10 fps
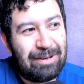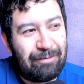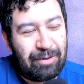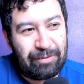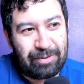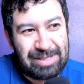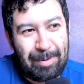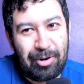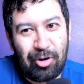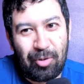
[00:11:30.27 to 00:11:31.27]
for the first time
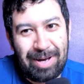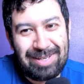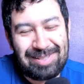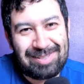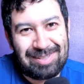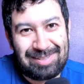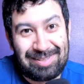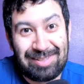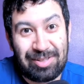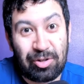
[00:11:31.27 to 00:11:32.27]
on home ice
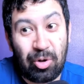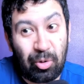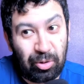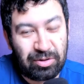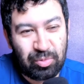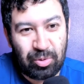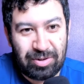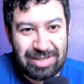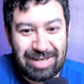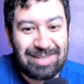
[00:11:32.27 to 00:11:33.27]
since the Cold
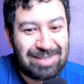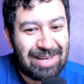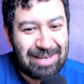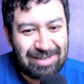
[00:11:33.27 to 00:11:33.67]
War days.